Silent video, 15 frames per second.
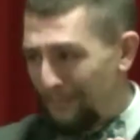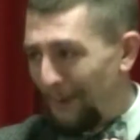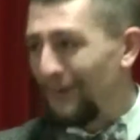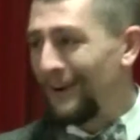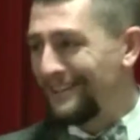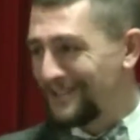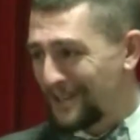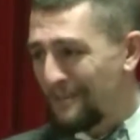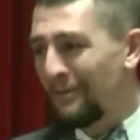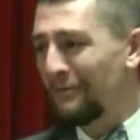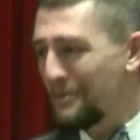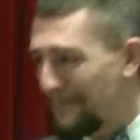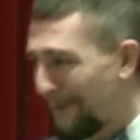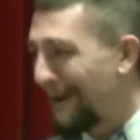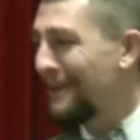upon some
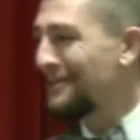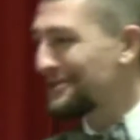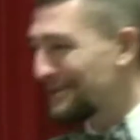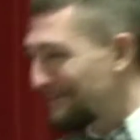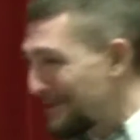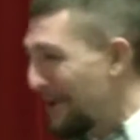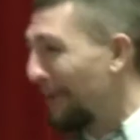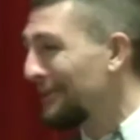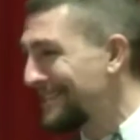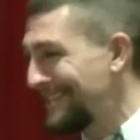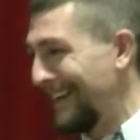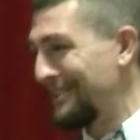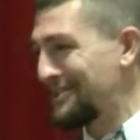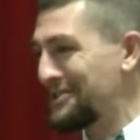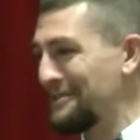of the prayers of the Old
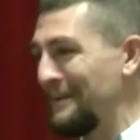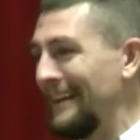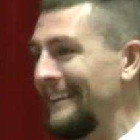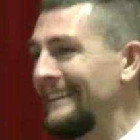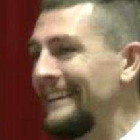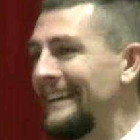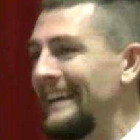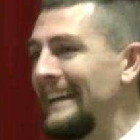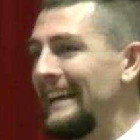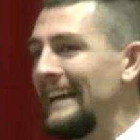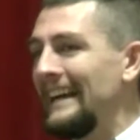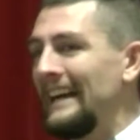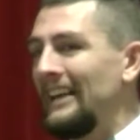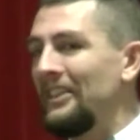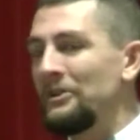Testament.
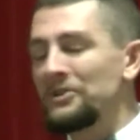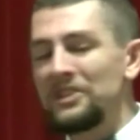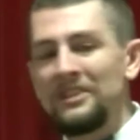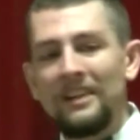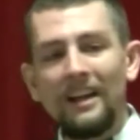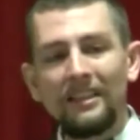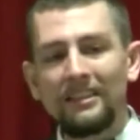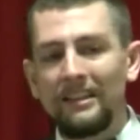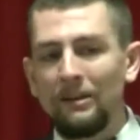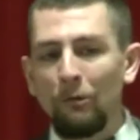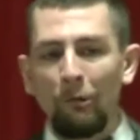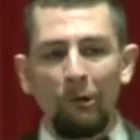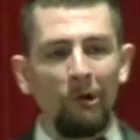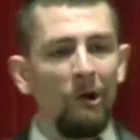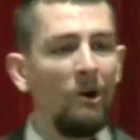There's
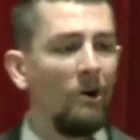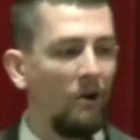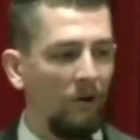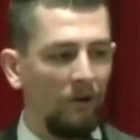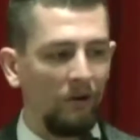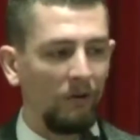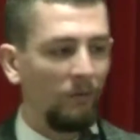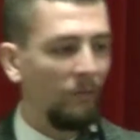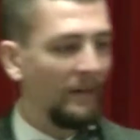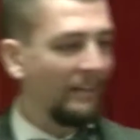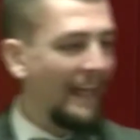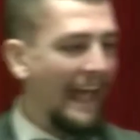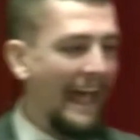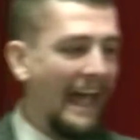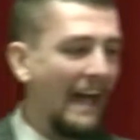nothing wrong
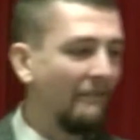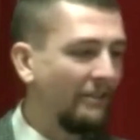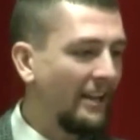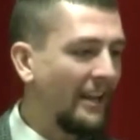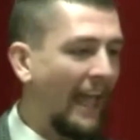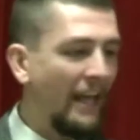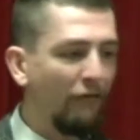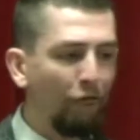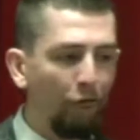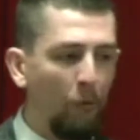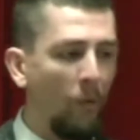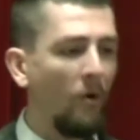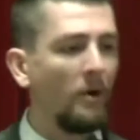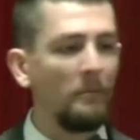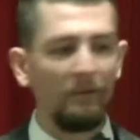with having a
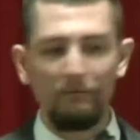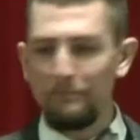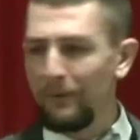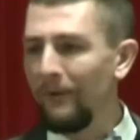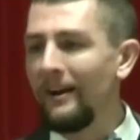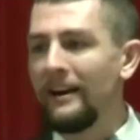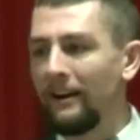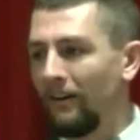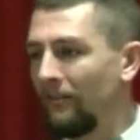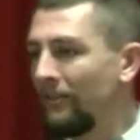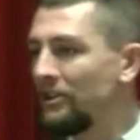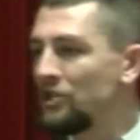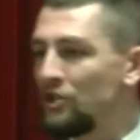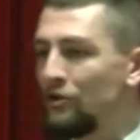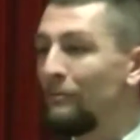form of prayer
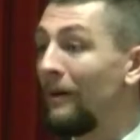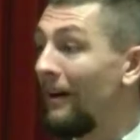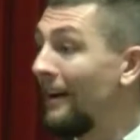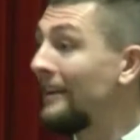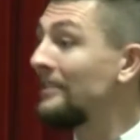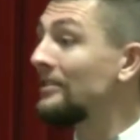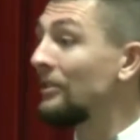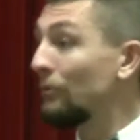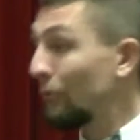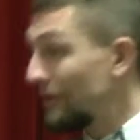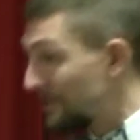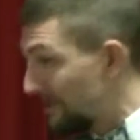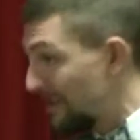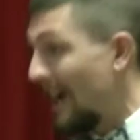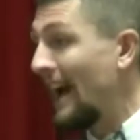that you might
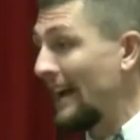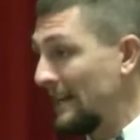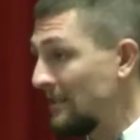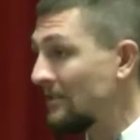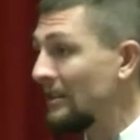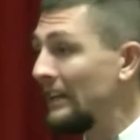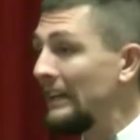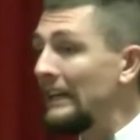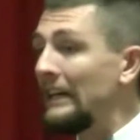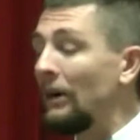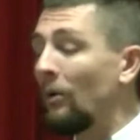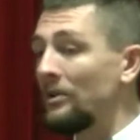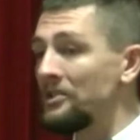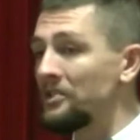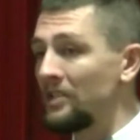recite
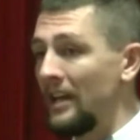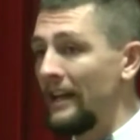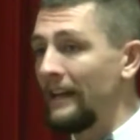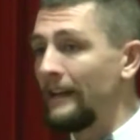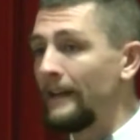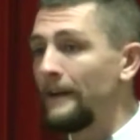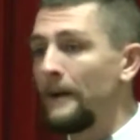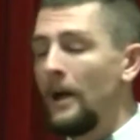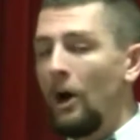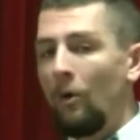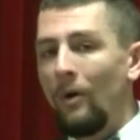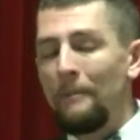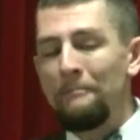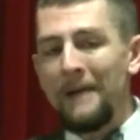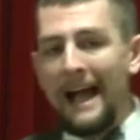or say.
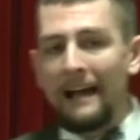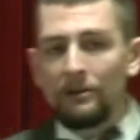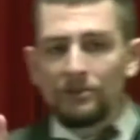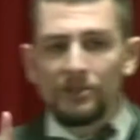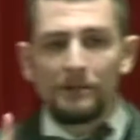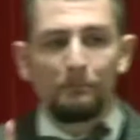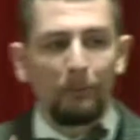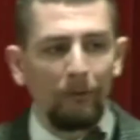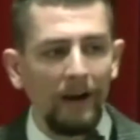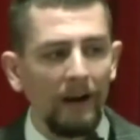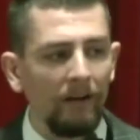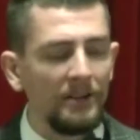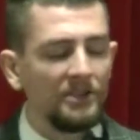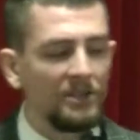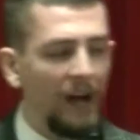What matters in
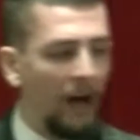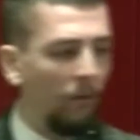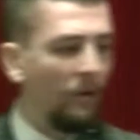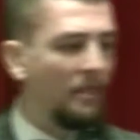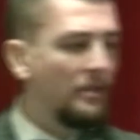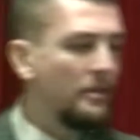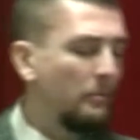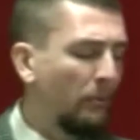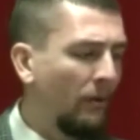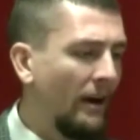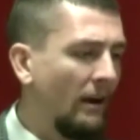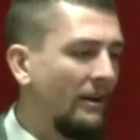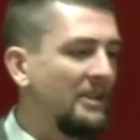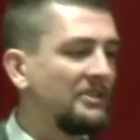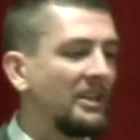prayer is not whether the
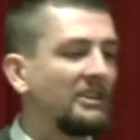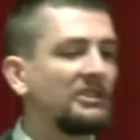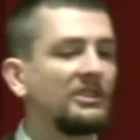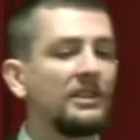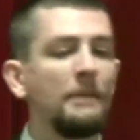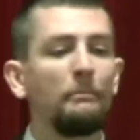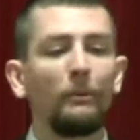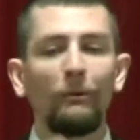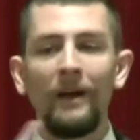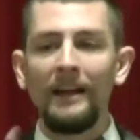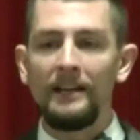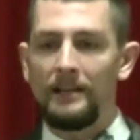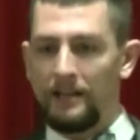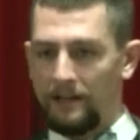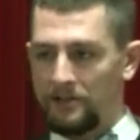prayer is
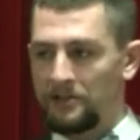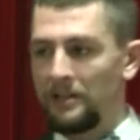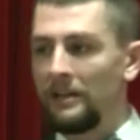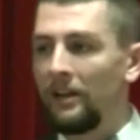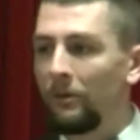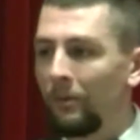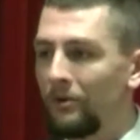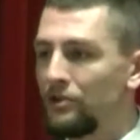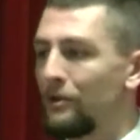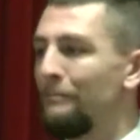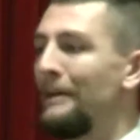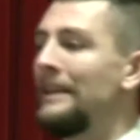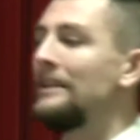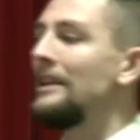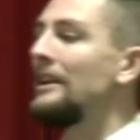extemporaneous. In other words,
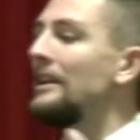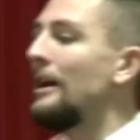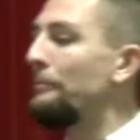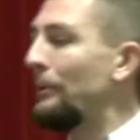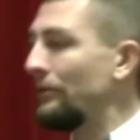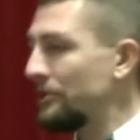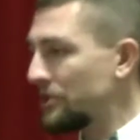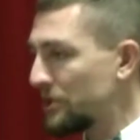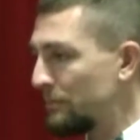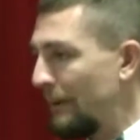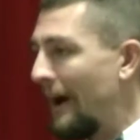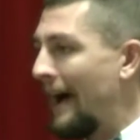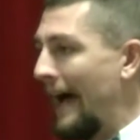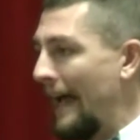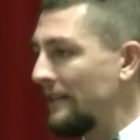you're making it up on the
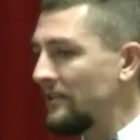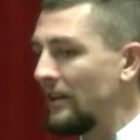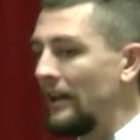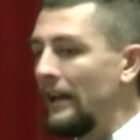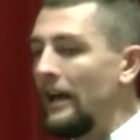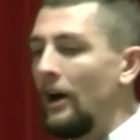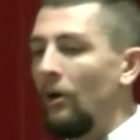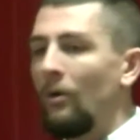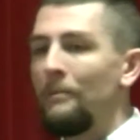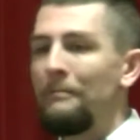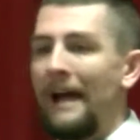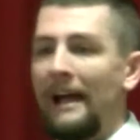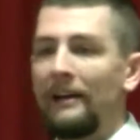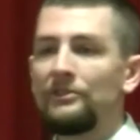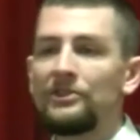spot.
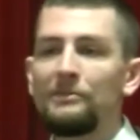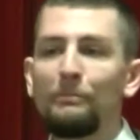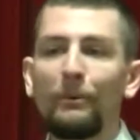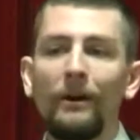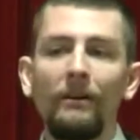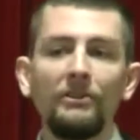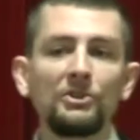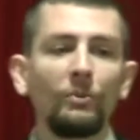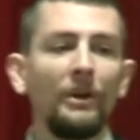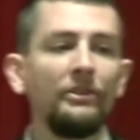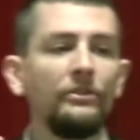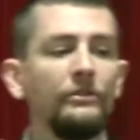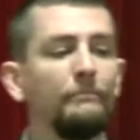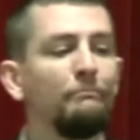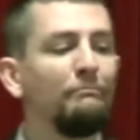What matters in prayer is
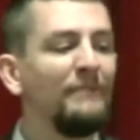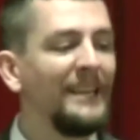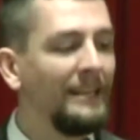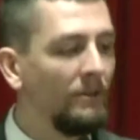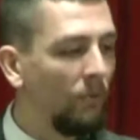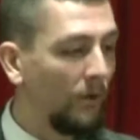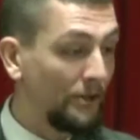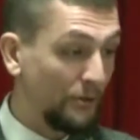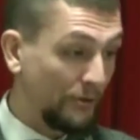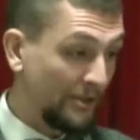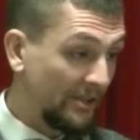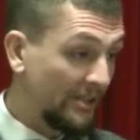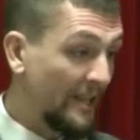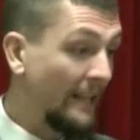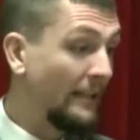whether you mean what you're
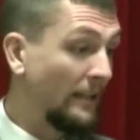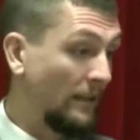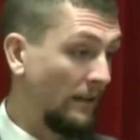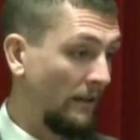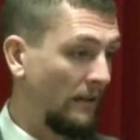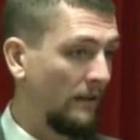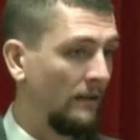saying,